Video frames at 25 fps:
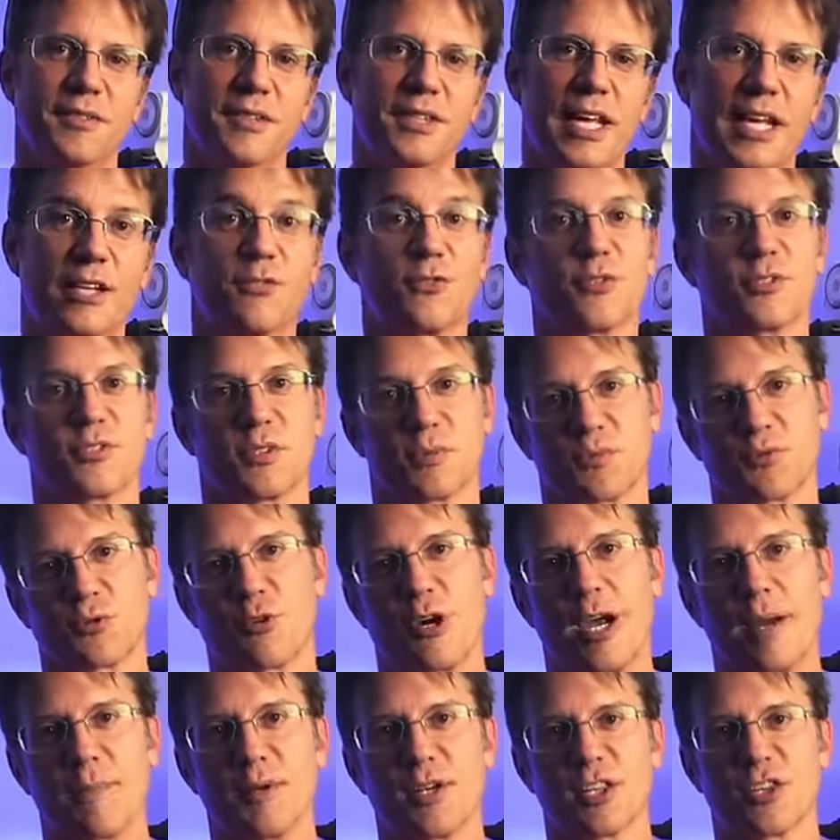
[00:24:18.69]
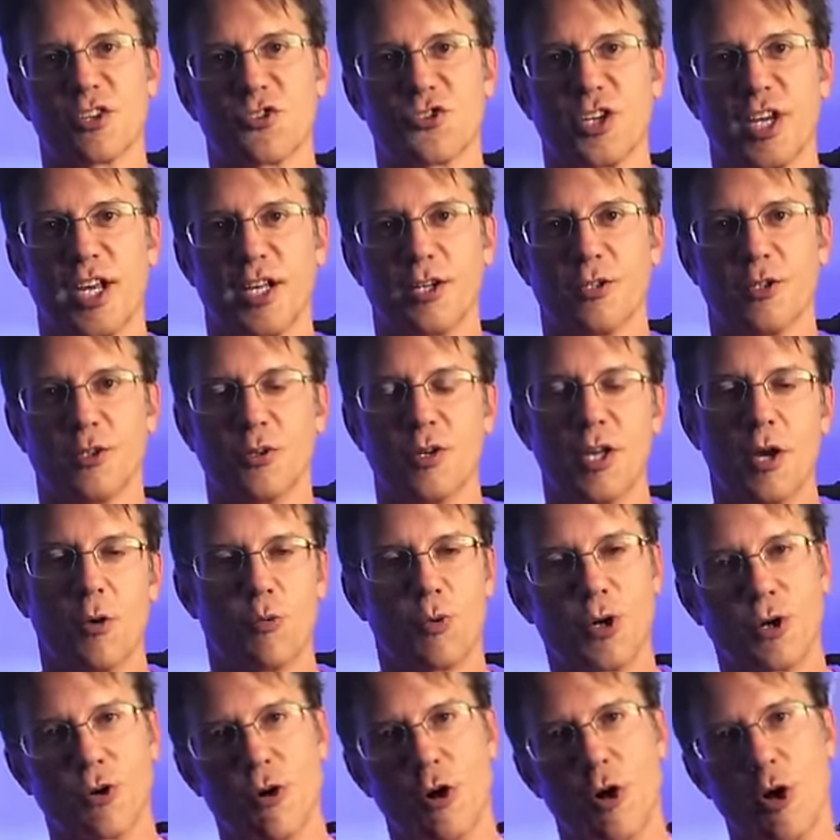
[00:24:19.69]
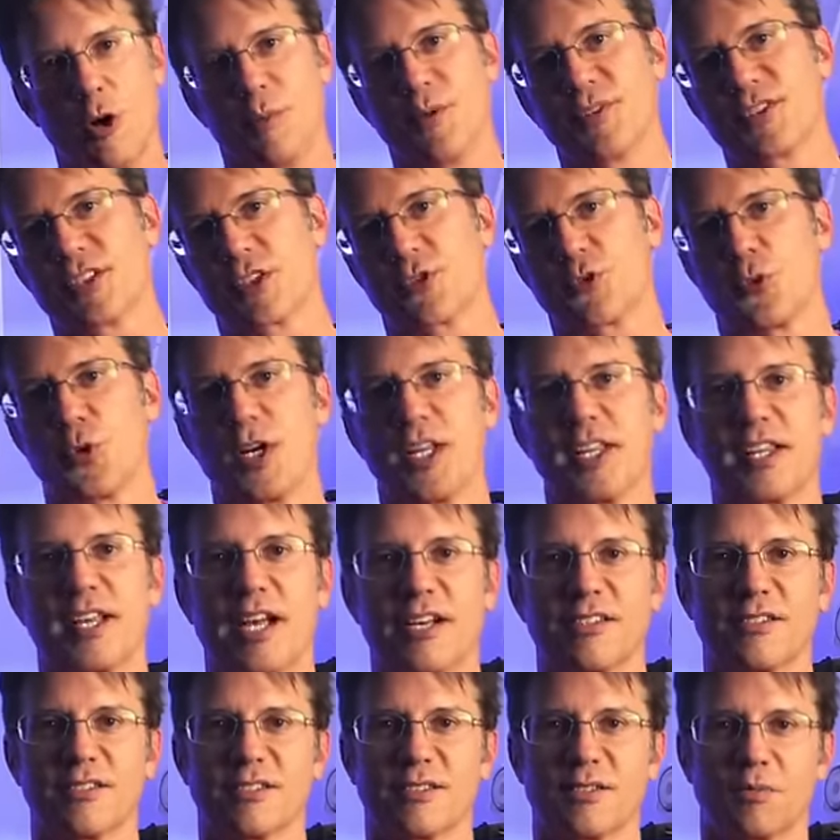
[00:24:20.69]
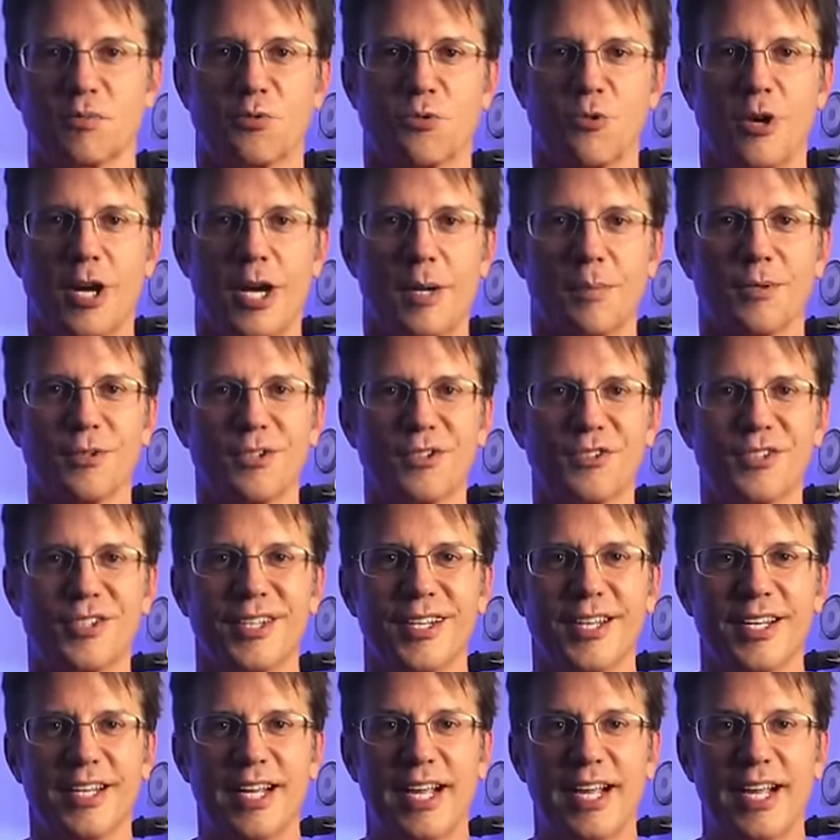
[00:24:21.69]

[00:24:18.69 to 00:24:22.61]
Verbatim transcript: Thanks for subscribing to the channel. We're almost at 20,000 subscribers,